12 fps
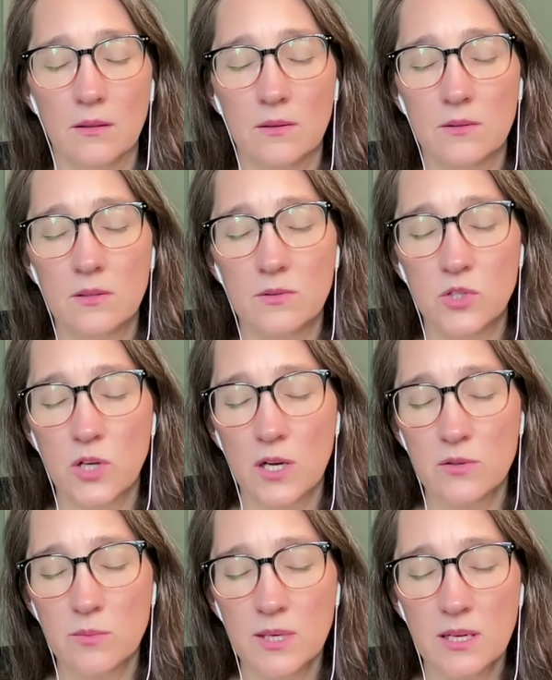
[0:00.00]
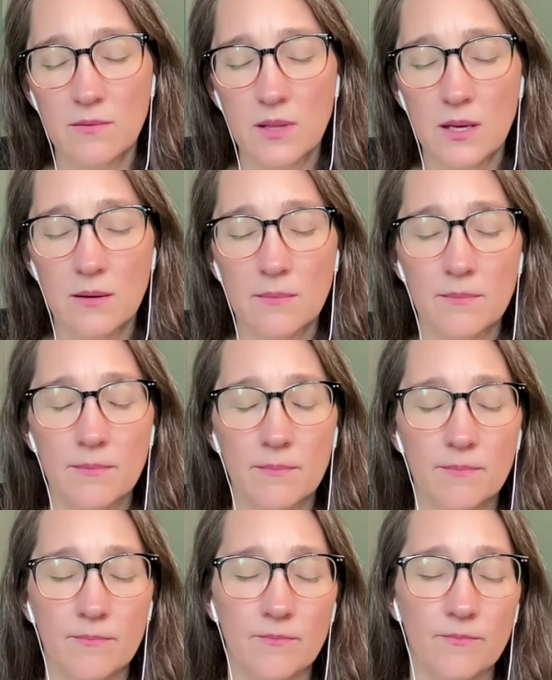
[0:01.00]
There's no judgment of them.
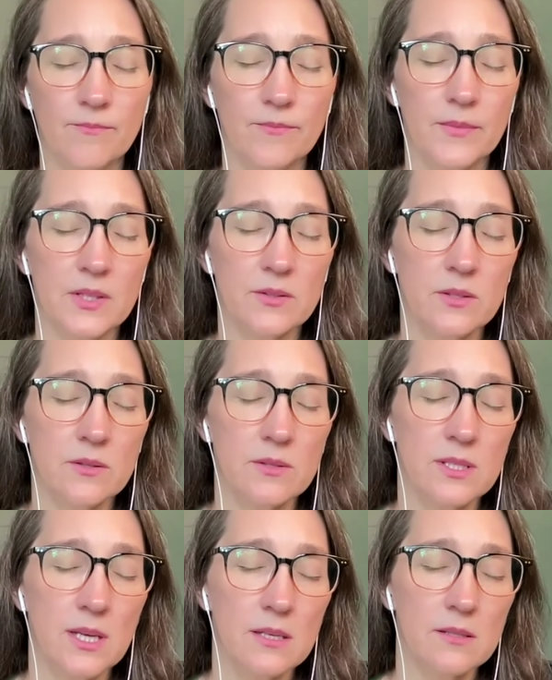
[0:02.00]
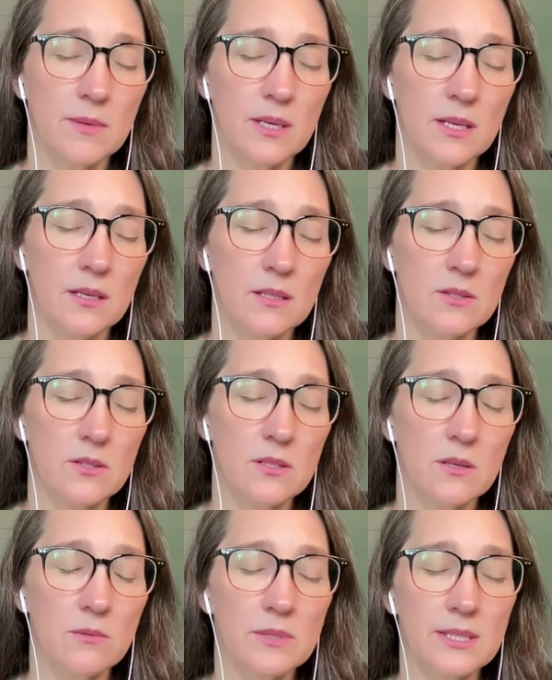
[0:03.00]
There's no assessment, it's
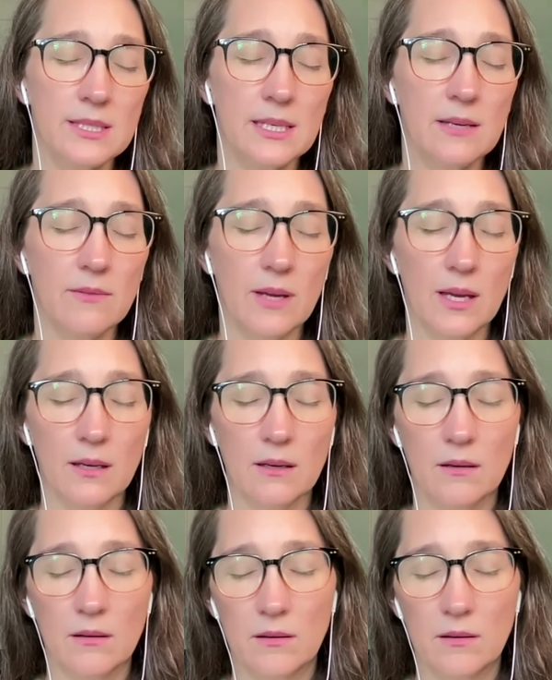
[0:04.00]
just a receiving.